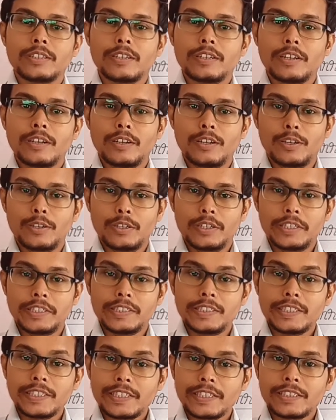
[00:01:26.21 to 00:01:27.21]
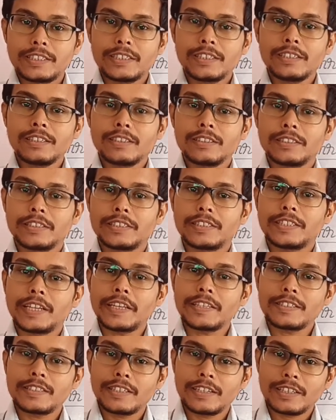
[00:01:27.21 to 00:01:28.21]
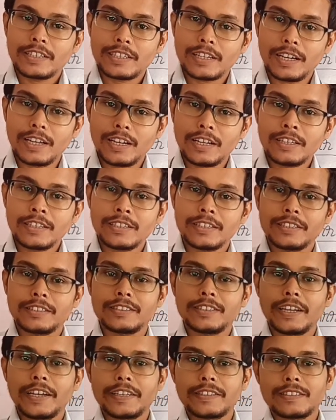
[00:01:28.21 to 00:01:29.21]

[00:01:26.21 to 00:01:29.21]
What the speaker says: indicator they change their color in the acidic